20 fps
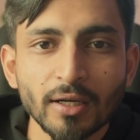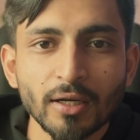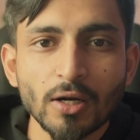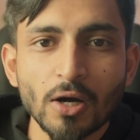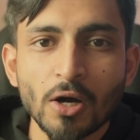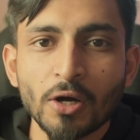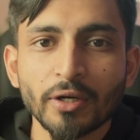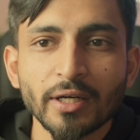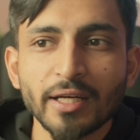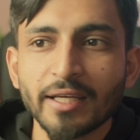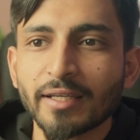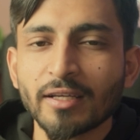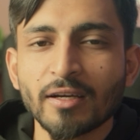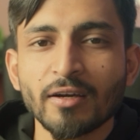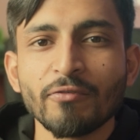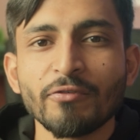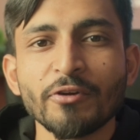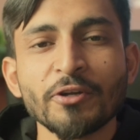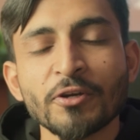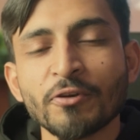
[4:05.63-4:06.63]
Or
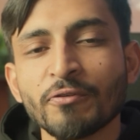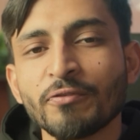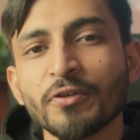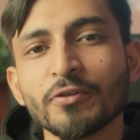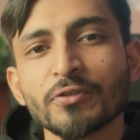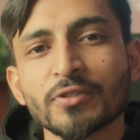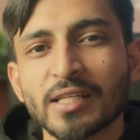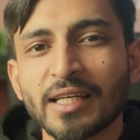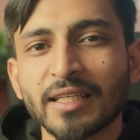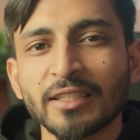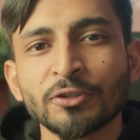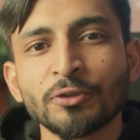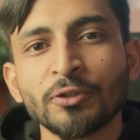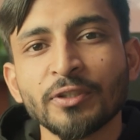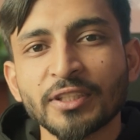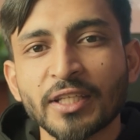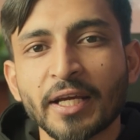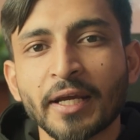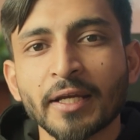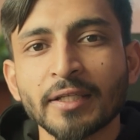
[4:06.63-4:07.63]
video views 3
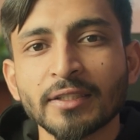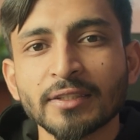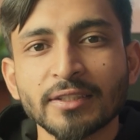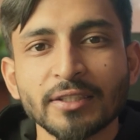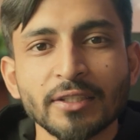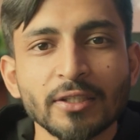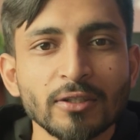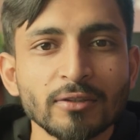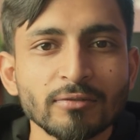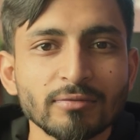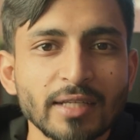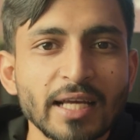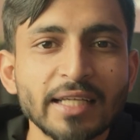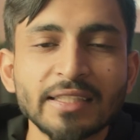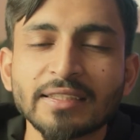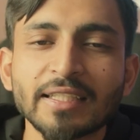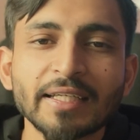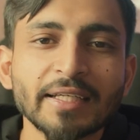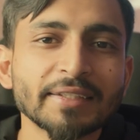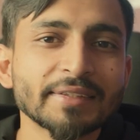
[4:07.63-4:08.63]
seconds, 9
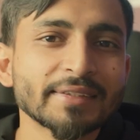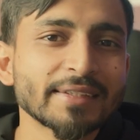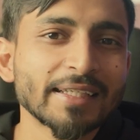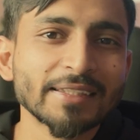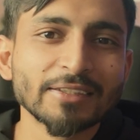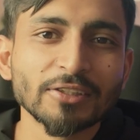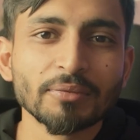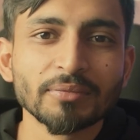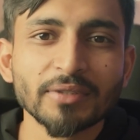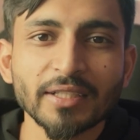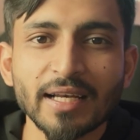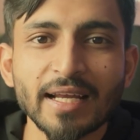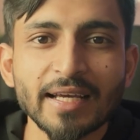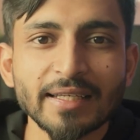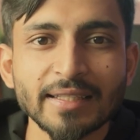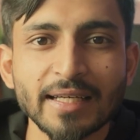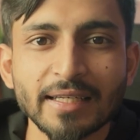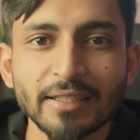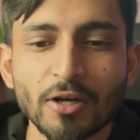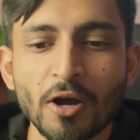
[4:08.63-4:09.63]
seconds, something like
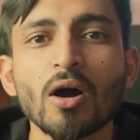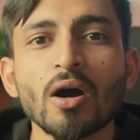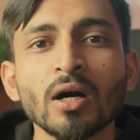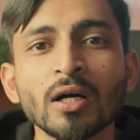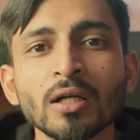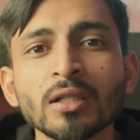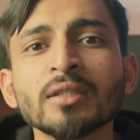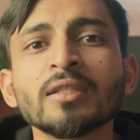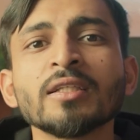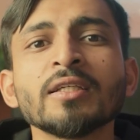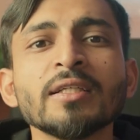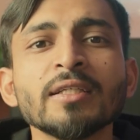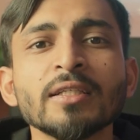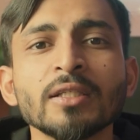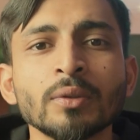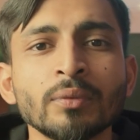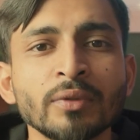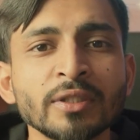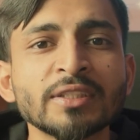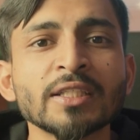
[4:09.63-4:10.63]
that. All the
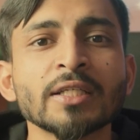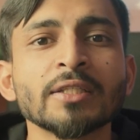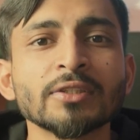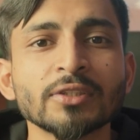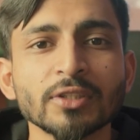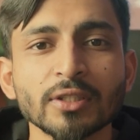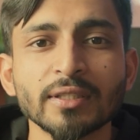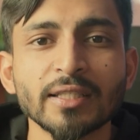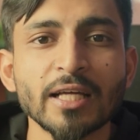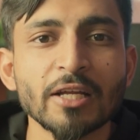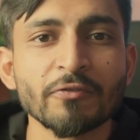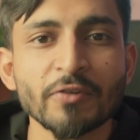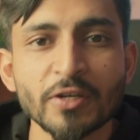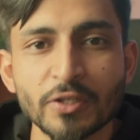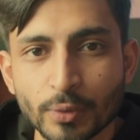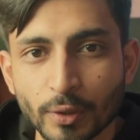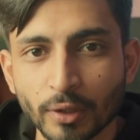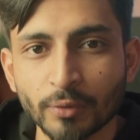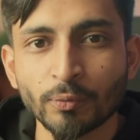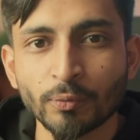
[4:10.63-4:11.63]
retention that Facebook